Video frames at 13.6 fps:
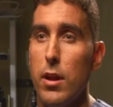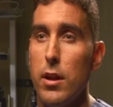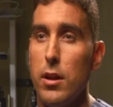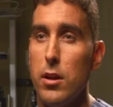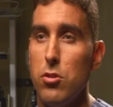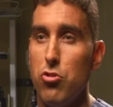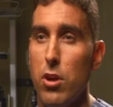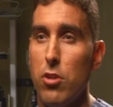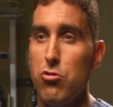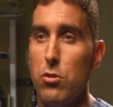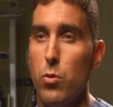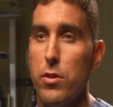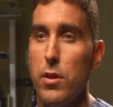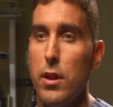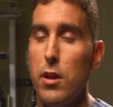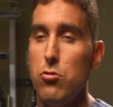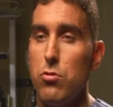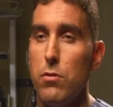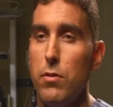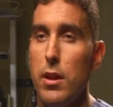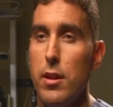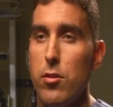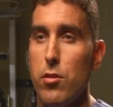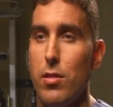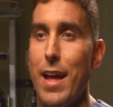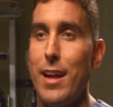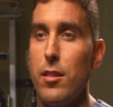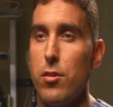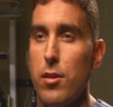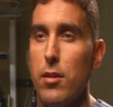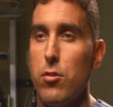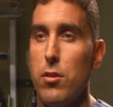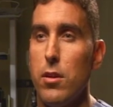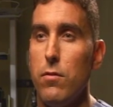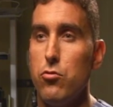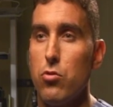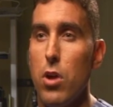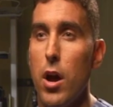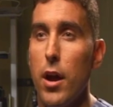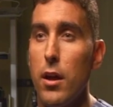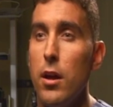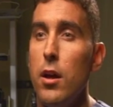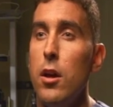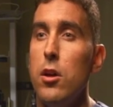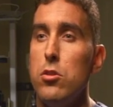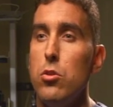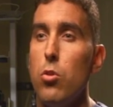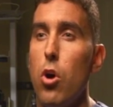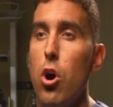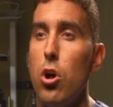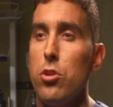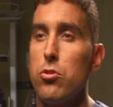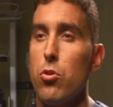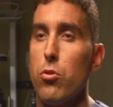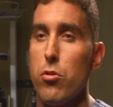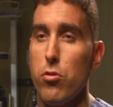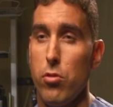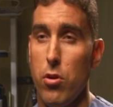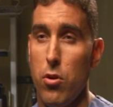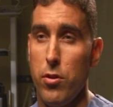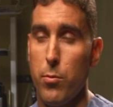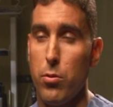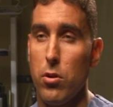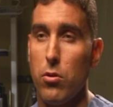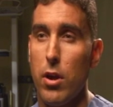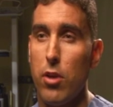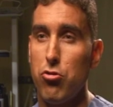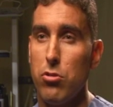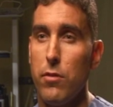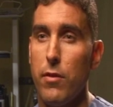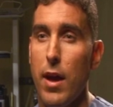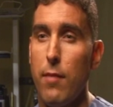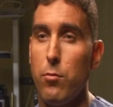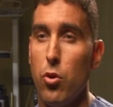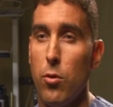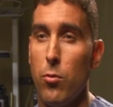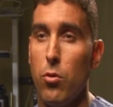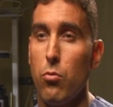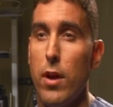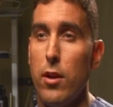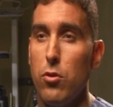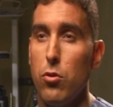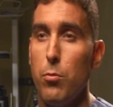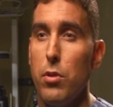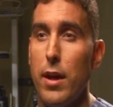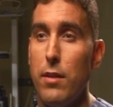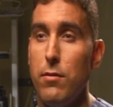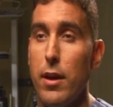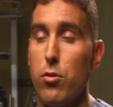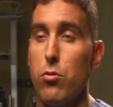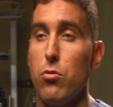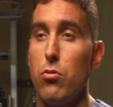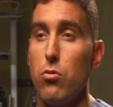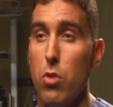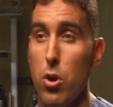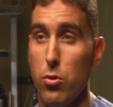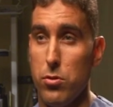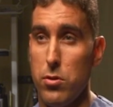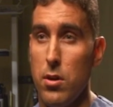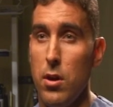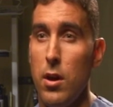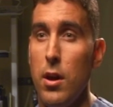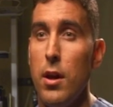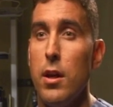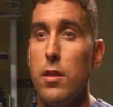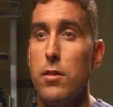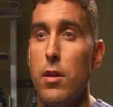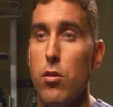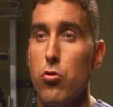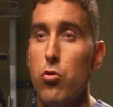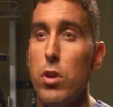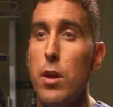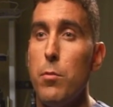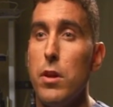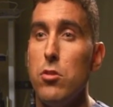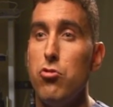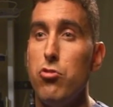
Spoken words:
in conjunction with an intravenous light-sensitive drug to halt or slow the progression of abnormal retinal blood vessel growth. This treatment